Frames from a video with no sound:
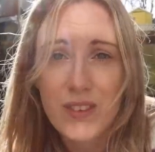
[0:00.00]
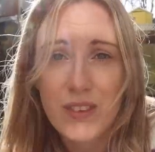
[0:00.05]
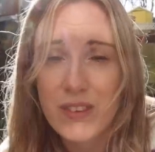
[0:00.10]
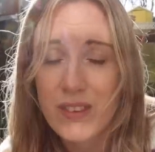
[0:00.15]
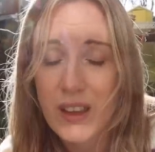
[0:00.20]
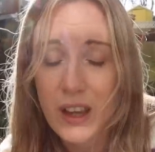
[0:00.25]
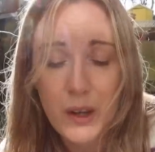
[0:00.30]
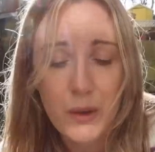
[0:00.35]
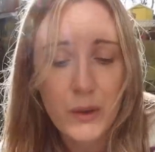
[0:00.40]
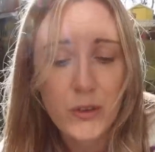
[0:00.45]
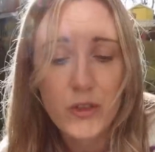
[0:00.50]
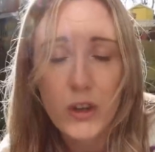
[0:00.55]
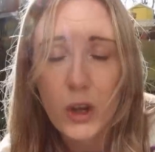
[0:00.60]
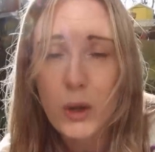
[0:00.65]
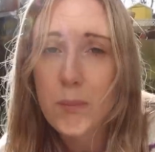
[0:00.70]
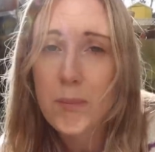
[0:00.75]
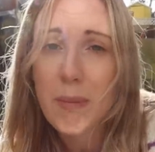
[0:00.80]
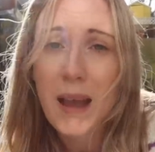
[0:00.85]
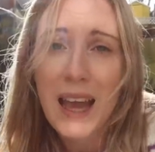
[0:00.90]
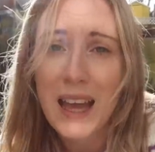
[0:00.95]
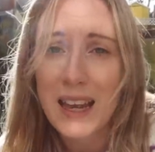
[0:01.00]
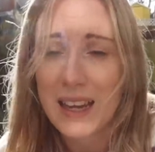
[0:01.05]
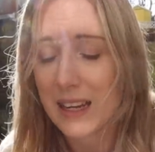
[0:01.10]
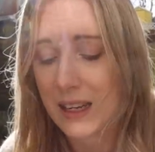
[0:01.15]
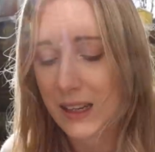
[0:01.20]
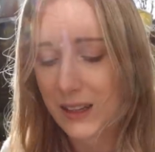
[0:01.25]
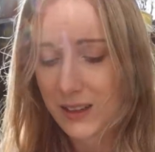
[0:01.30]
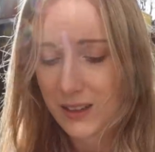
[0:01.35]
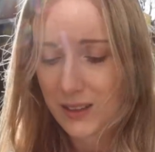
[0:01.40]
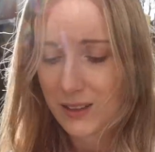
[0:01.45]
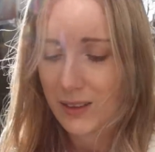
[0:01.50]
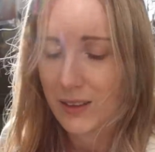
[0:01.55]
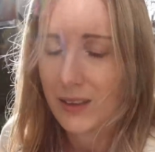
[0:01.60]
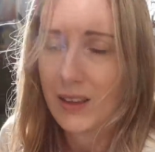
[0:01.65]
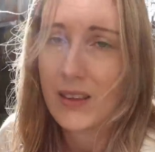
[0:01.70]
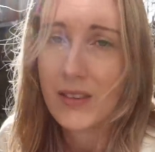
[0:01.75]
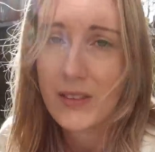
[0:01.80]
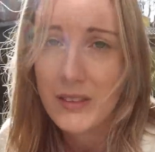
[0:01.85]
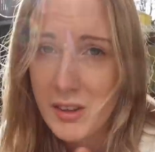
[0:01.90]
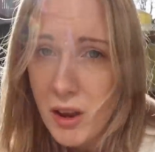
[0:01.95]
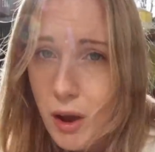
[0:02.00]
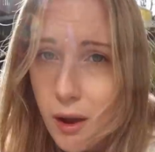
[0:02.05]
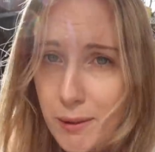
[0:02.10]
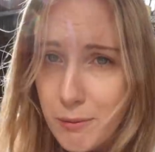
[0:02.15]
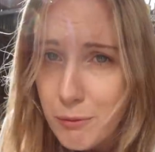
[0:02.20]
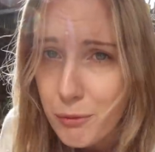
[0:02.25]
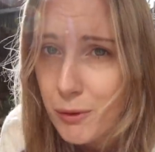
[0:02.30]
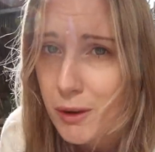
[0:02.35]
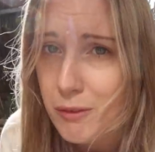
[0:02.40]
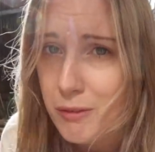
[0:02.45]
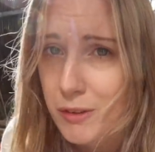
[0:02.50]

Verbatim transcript: So don't panic, there's time for